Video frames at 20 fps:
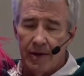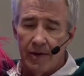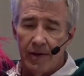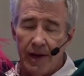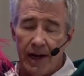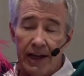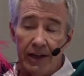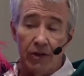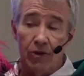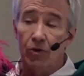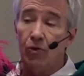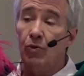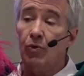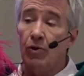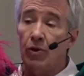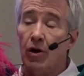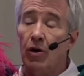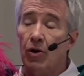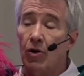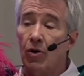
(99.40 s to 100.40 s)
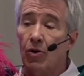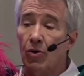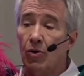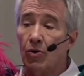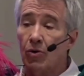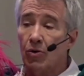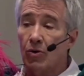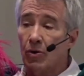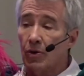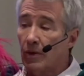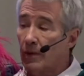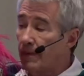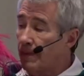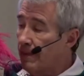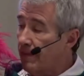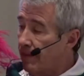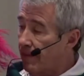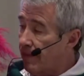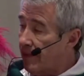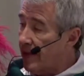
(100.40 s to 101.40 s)
I do know
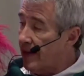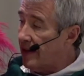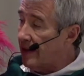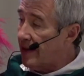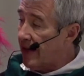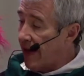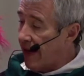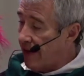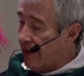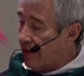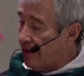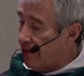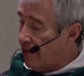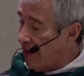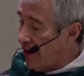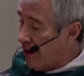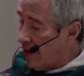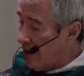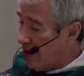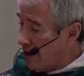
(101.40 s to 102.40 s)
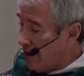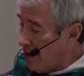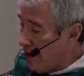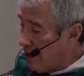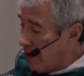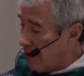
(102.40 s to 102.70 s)
that God is there.